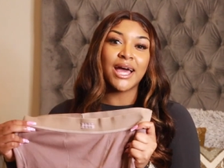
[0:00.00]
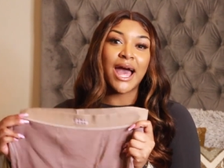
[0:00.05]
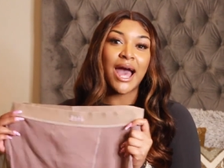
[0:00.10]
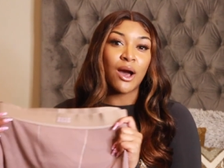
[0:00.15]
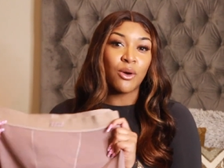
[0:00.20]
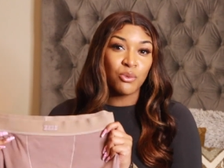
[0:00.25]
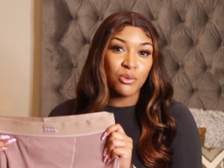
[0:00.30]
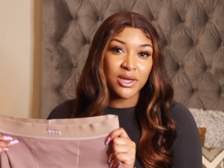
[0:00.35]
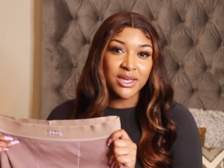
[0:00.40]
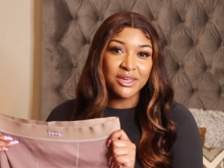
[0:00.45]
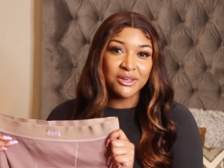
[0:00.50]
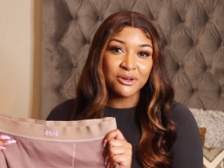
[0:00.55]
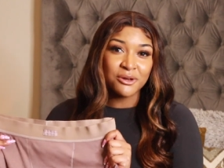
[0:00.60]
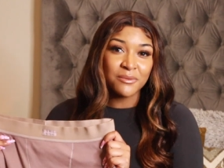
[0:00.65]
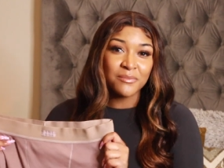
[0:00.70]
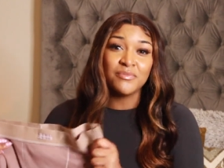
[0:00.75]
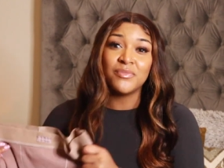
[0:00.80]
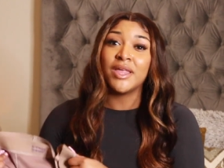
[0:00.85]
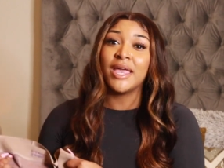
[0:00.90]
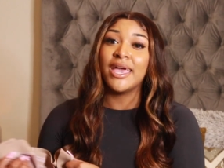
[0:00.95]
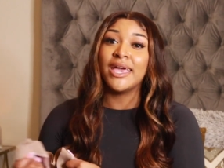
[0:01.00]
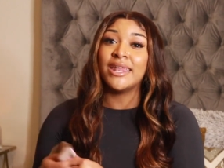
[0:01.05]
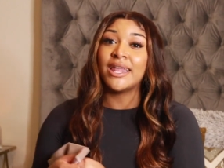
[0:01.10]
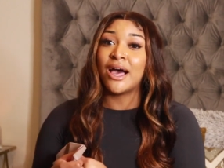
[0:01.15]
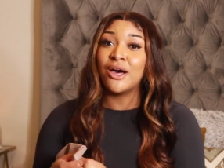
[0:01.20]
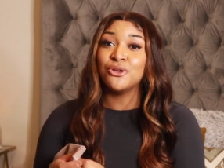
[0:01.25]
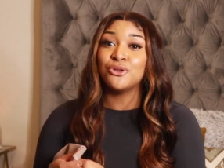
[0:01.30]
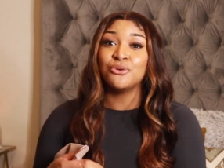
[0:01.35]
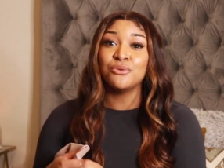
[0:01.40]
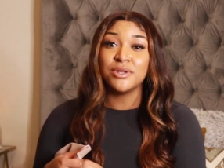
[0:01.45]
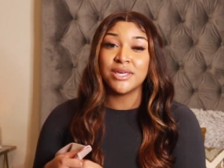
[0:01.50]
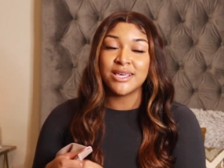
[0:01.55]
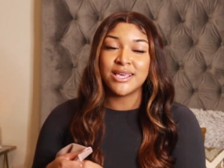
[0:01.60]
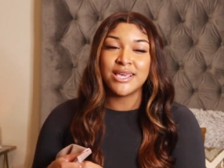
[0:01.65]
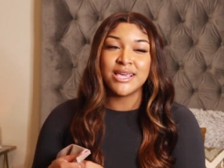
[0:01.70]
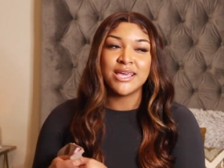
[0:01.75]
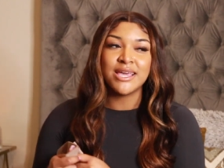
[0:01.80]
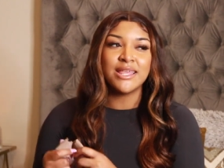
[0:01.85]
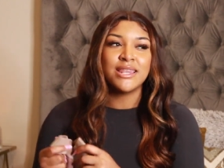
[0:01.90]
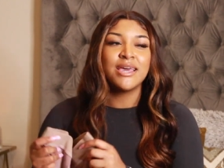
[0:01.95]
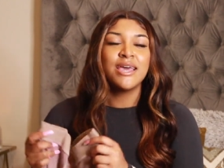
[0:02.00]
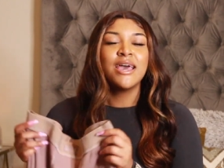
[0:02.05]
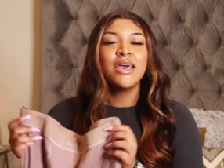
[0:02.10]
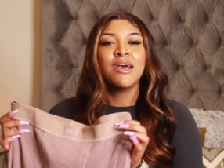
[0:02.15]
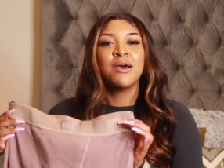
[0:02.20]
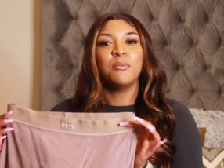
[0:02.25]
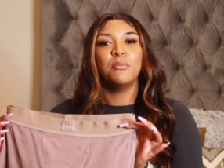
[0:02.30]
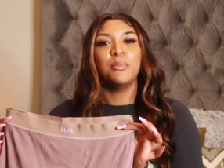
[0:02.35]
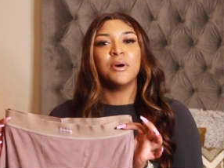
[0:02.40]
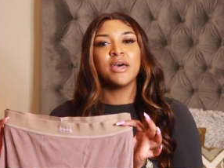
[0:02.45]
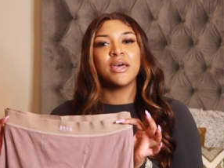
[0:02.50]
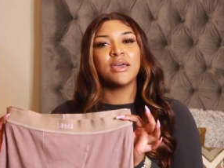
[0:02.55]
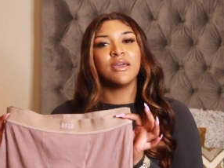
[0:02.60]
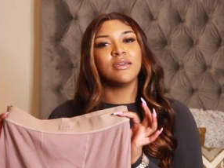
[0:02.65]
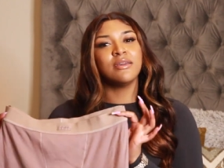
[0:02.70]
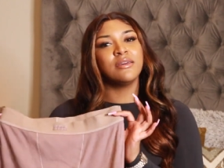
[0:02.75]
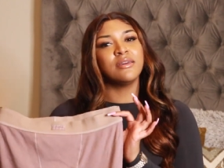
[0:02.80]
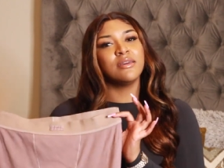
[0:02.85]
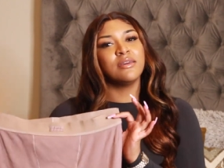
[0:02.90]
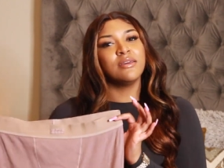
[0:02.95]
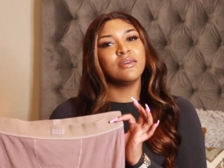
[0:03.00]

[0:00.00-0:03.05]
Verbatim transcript: I will and I'll do it again but